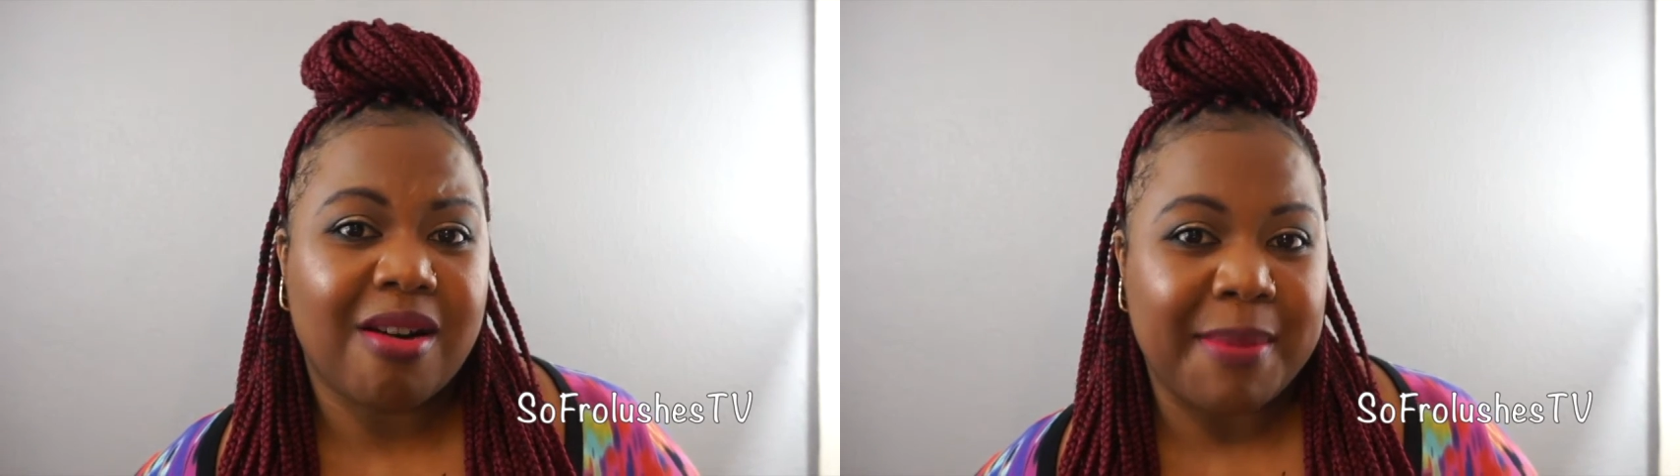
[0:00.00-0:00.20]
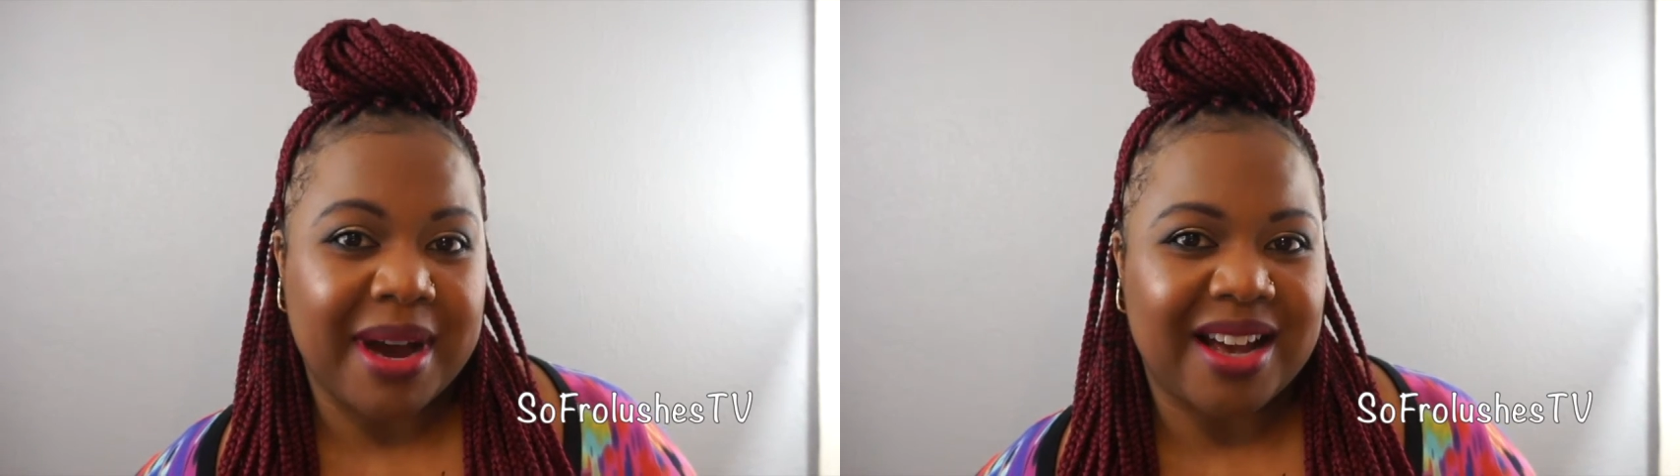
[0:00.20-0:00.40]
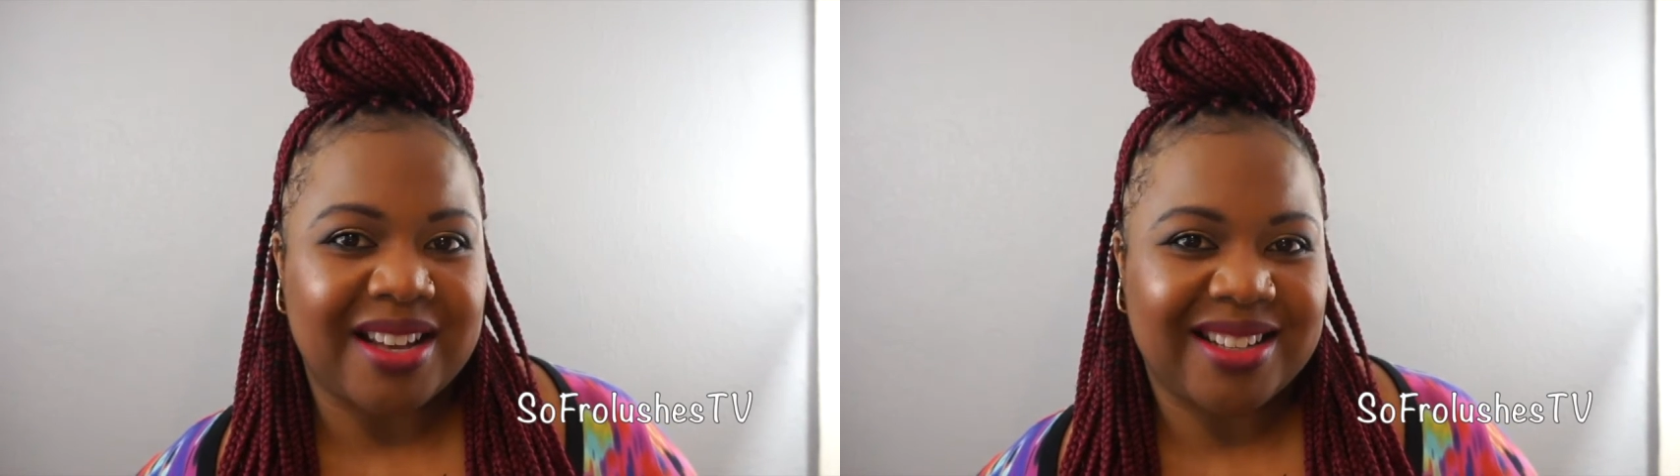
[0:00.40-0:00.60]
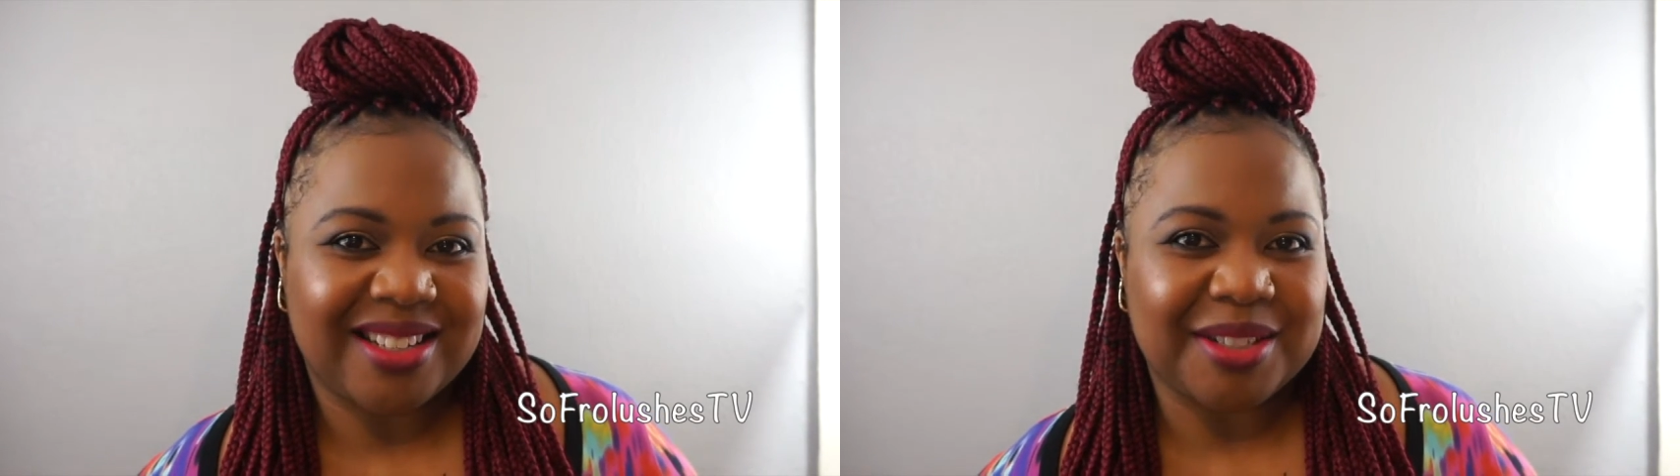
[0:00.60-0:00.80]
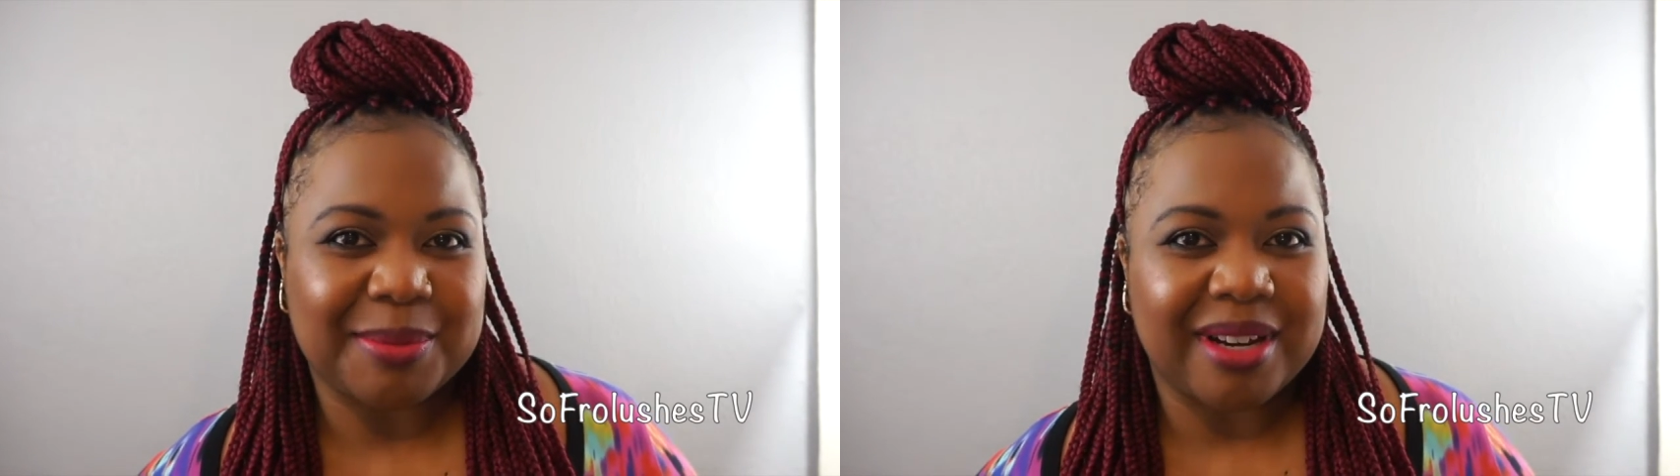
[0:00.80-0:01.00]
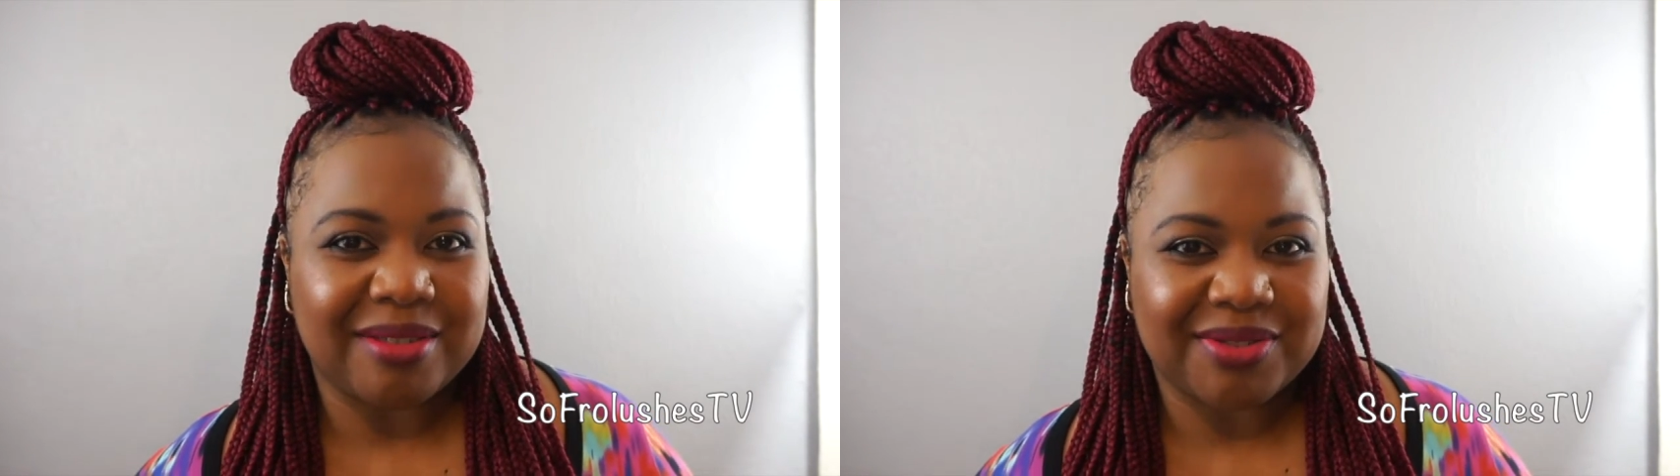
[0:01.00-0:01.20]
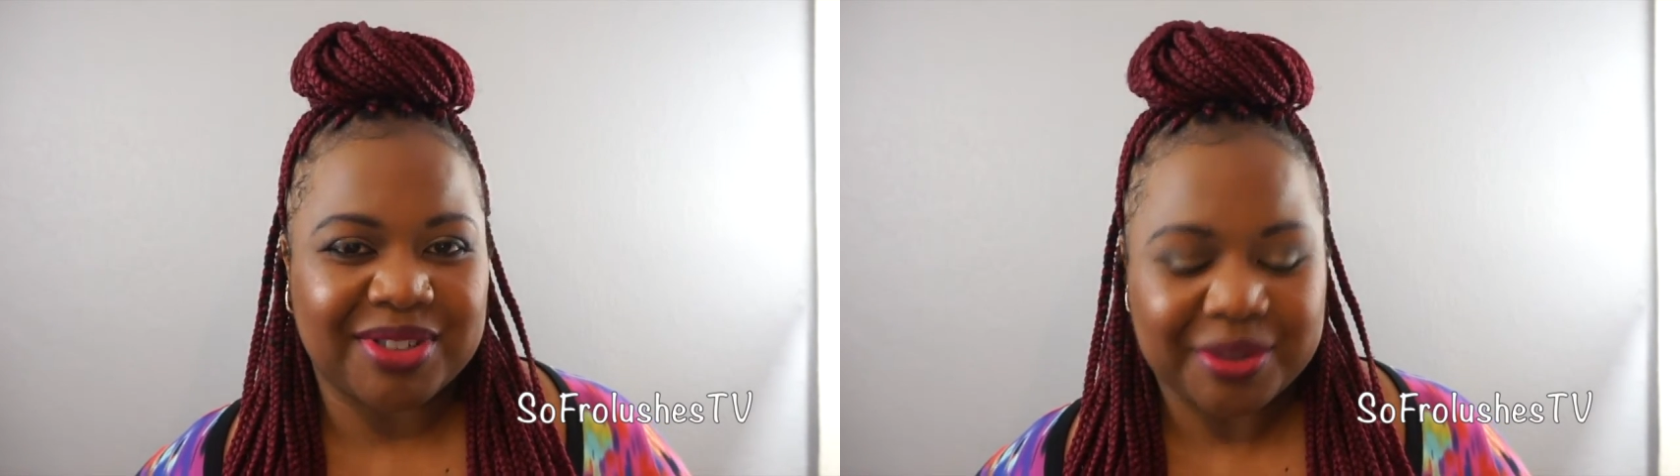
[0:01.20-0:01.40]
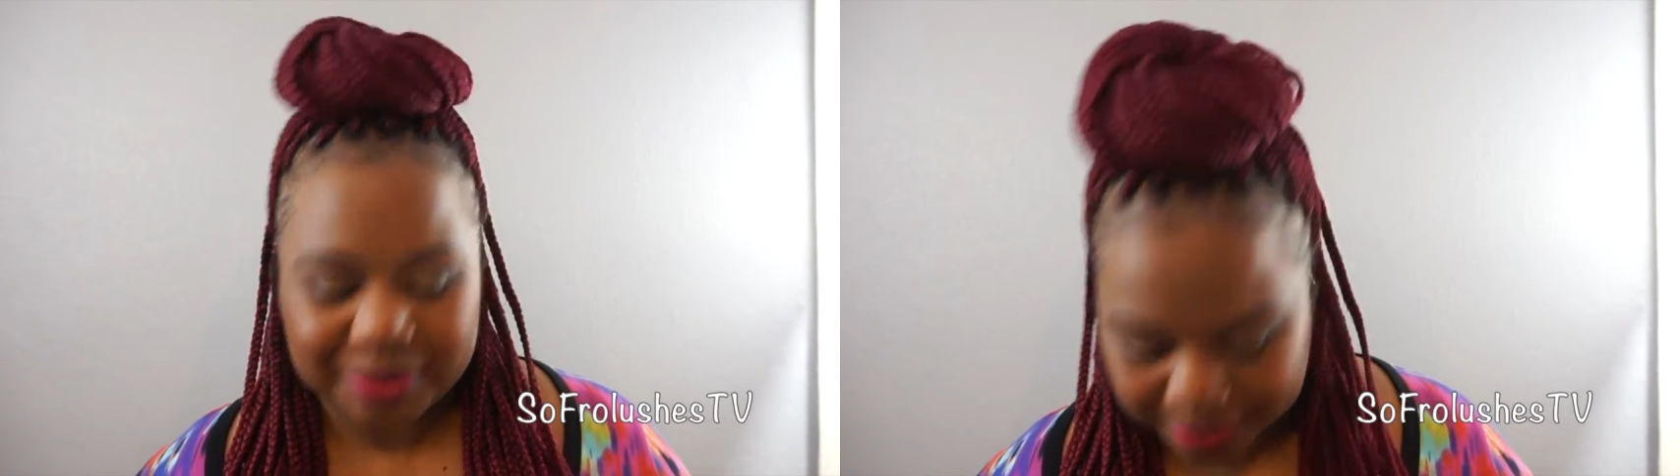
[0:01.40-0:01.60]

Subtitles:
my, here's my review.